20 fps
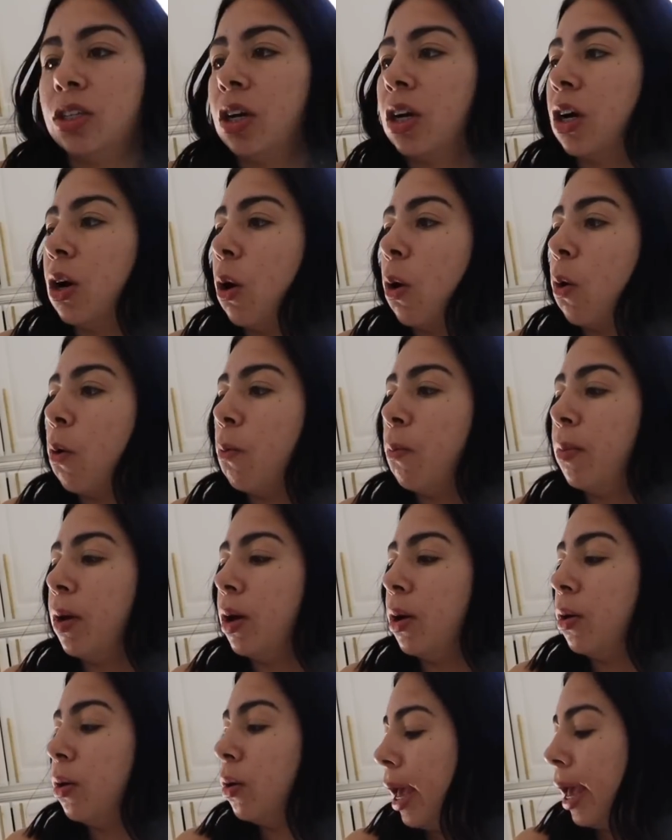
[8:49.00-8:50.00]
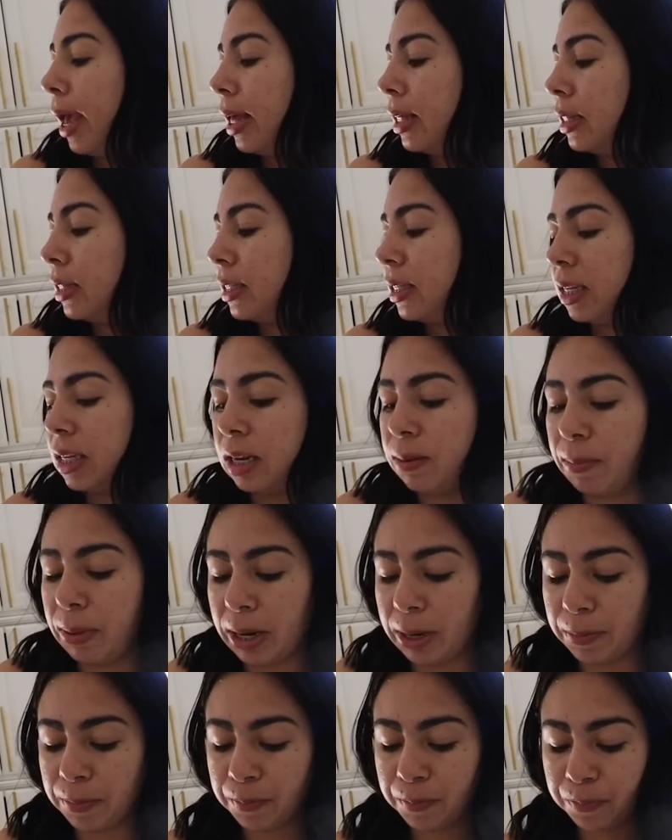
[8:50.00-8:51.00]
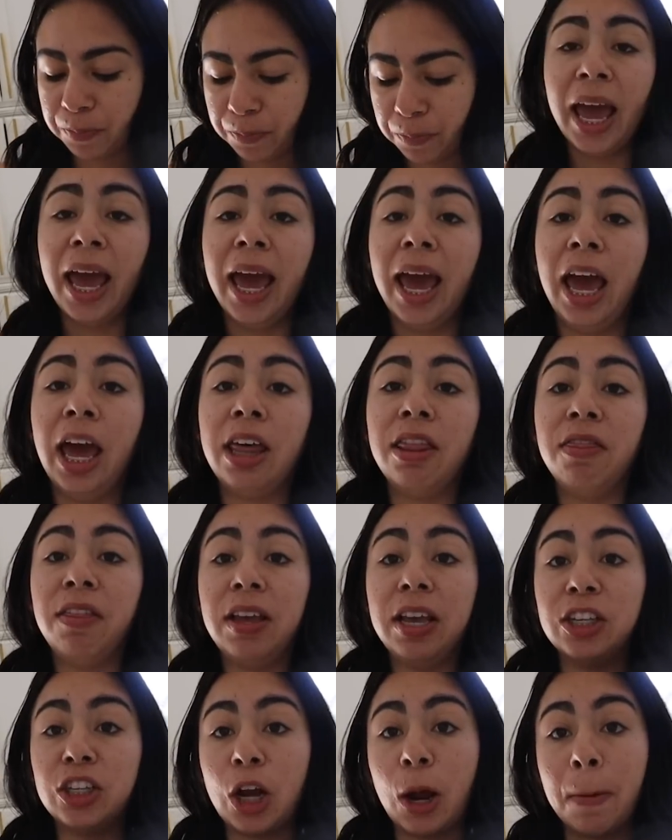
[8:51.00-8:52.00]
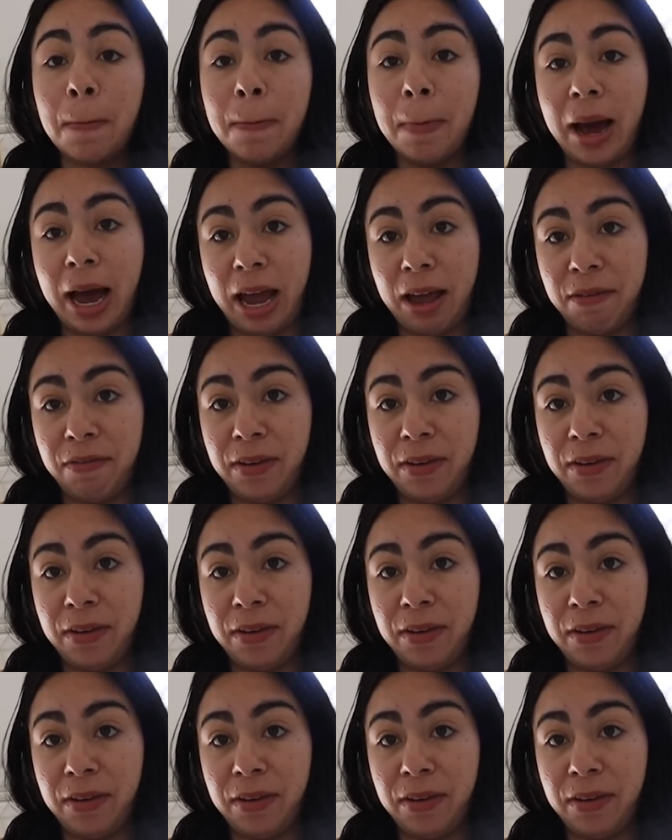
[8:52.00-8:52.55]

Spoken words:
are oatmeal and cinnamon. And these are my